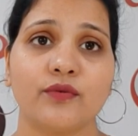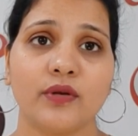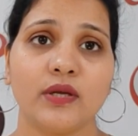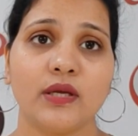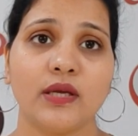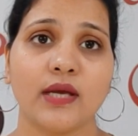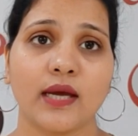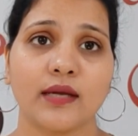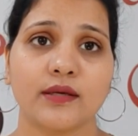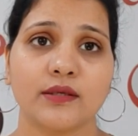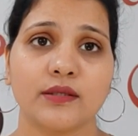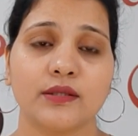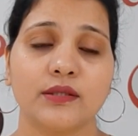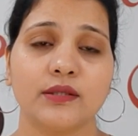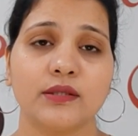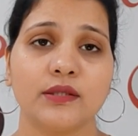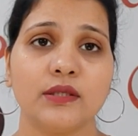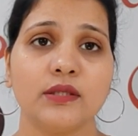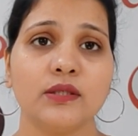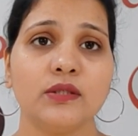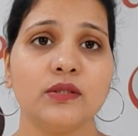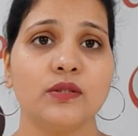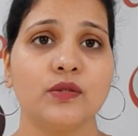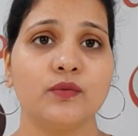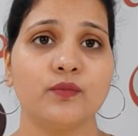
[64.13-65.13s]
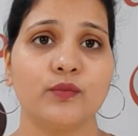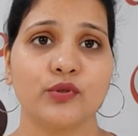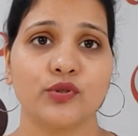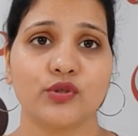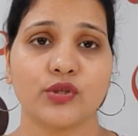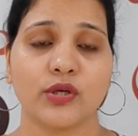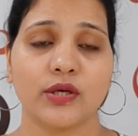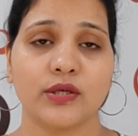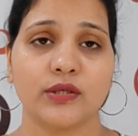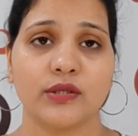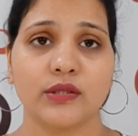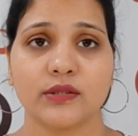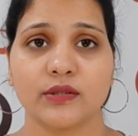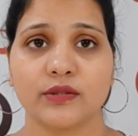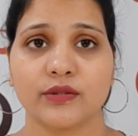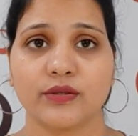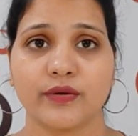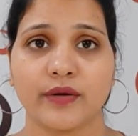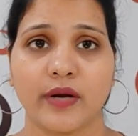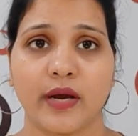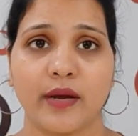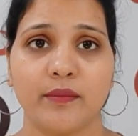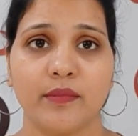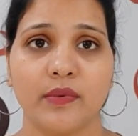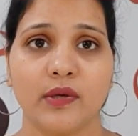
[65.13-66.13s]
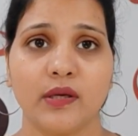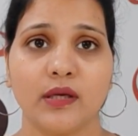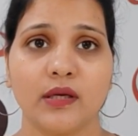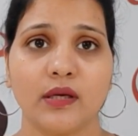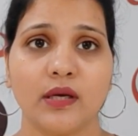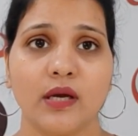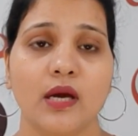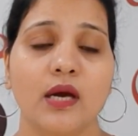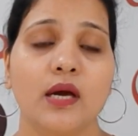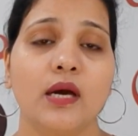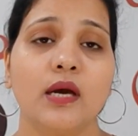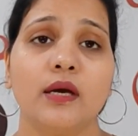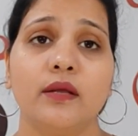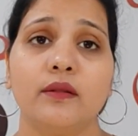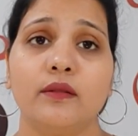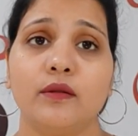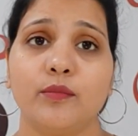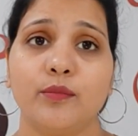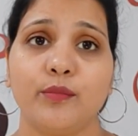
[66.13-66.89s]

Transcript: 3 categories which are describing the